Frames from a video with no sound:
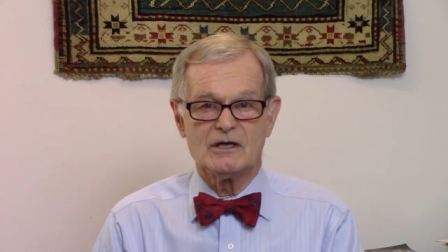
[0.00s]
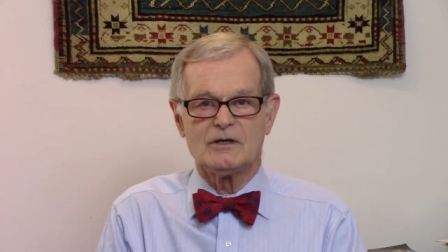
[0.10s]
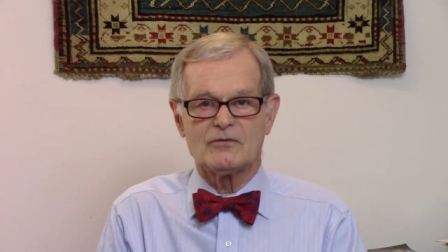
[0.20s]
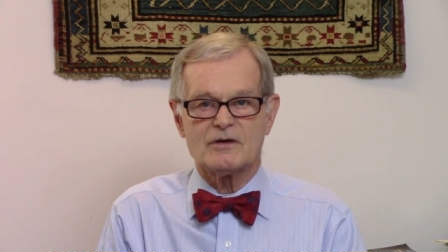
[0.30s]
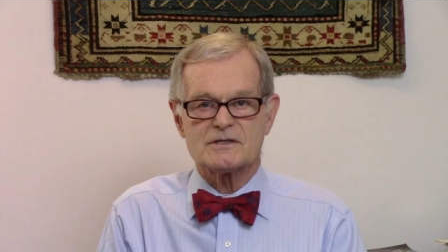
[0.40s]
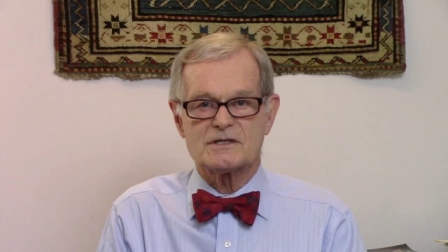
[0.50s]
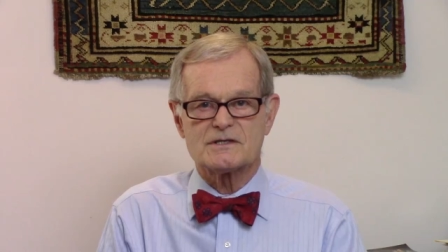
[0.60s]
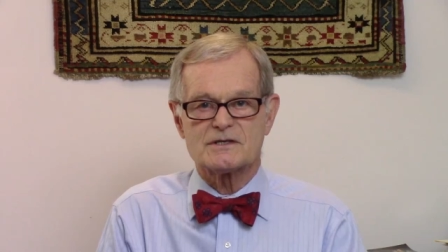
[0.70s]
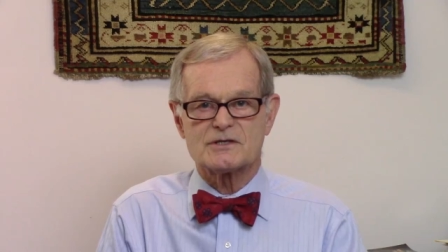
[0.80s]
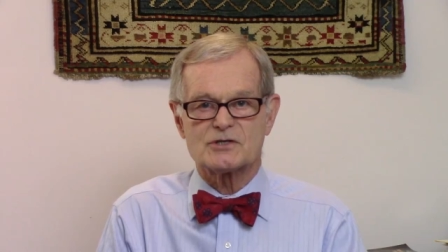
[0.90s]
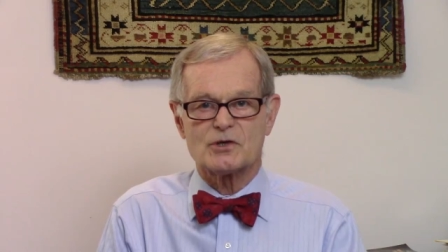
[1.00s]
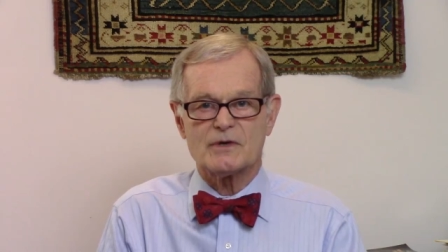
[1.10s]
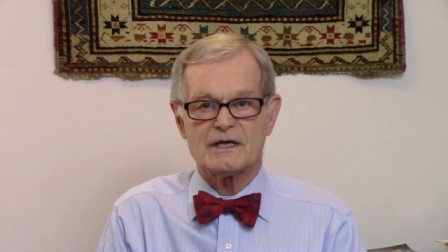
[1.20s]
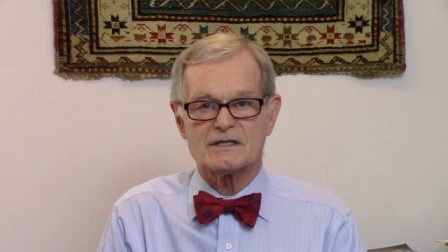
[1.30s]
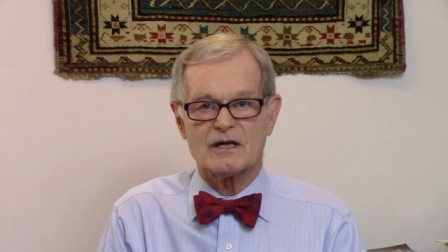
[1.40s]
For instance, the
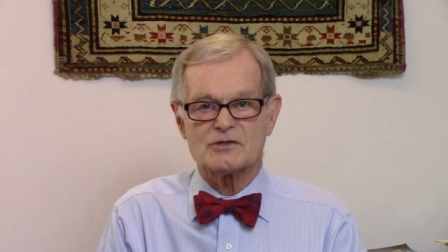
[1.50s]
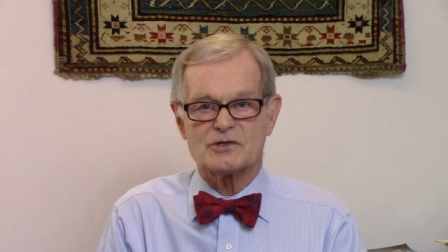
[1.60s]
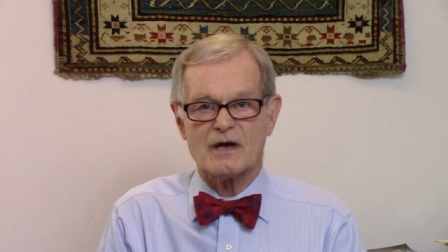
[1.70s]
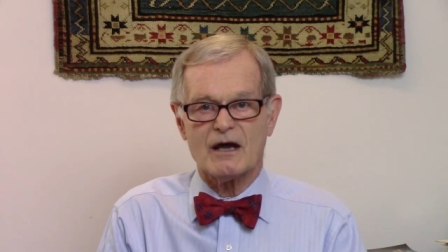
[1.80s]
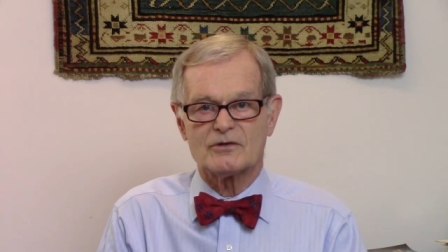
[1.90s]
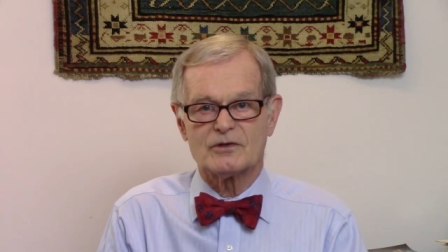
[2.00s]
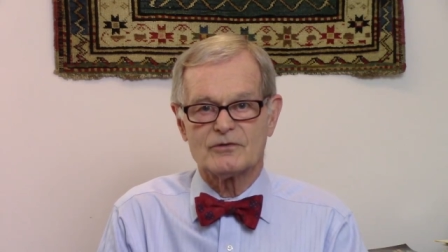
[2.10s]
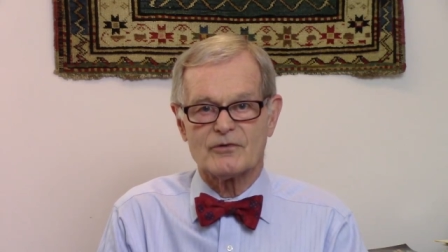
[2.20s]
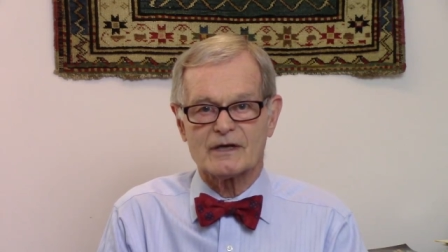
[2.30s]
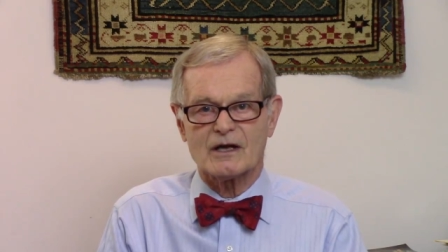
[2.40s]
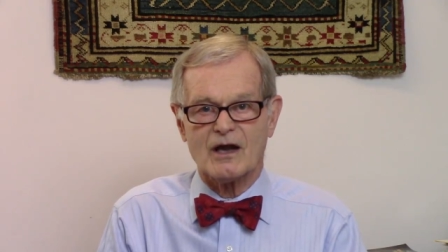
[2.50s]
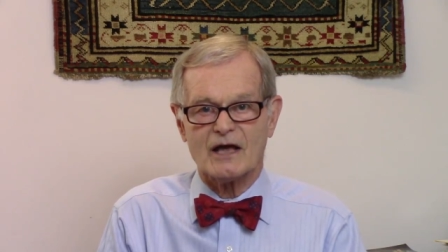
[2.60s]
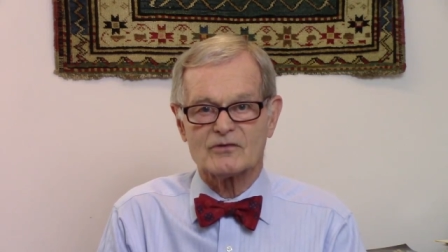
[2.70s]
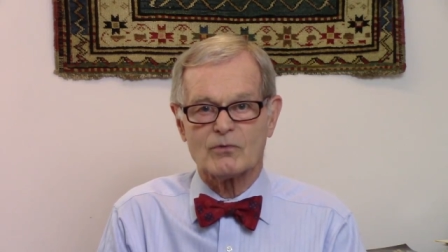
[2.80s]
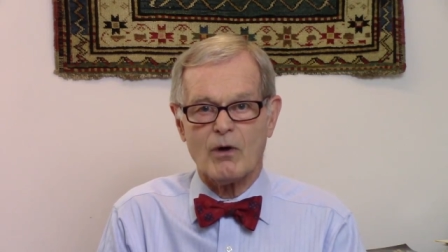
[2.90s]
Sharia tells you how to drink a
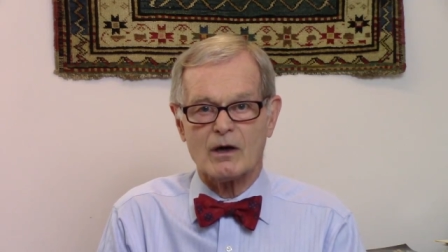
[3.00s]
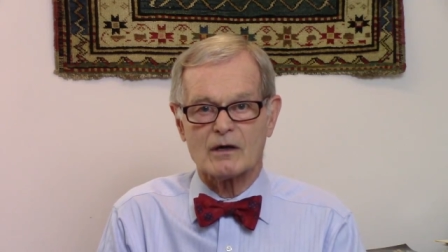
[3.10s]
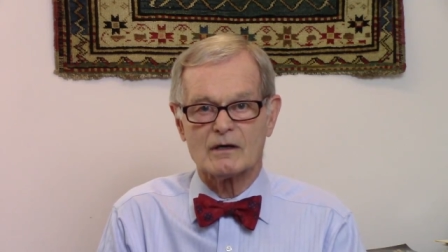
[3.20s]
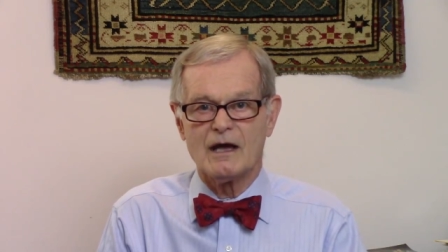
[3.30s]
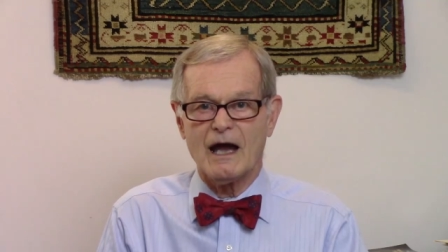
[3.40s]
glass of water,